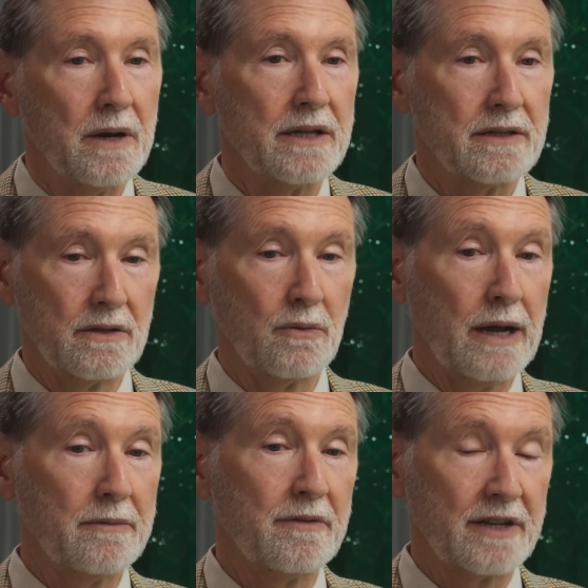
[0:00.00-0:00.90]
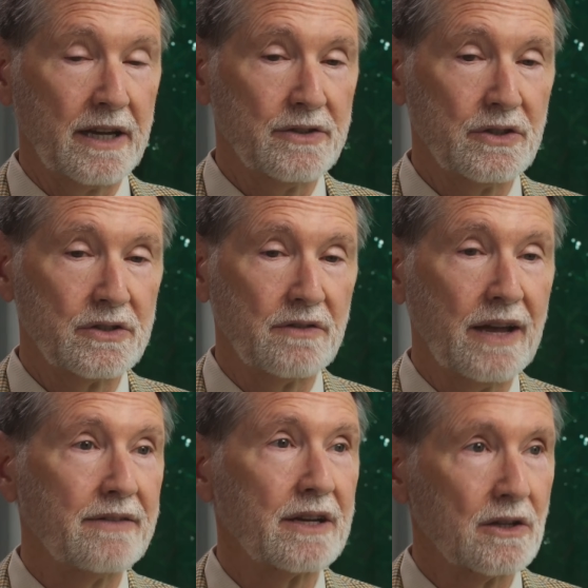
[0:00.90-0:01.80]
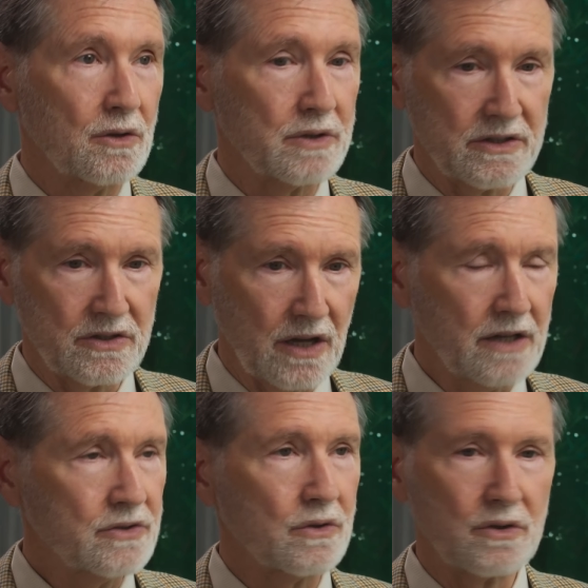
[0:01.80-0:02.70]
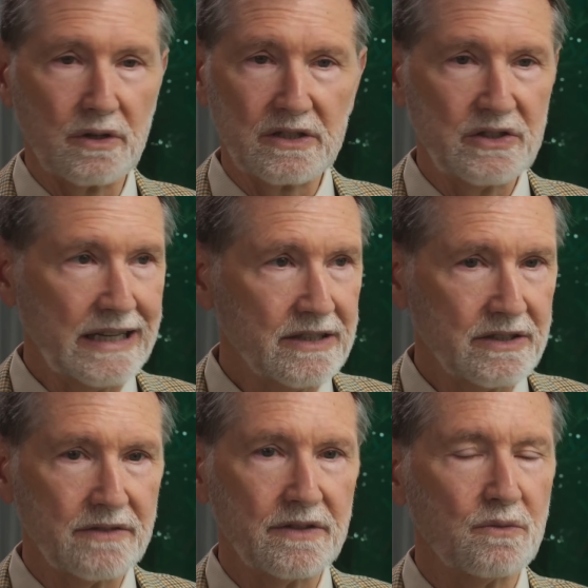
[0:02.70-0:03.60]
But the ramifications of having a low testosterone are extensive,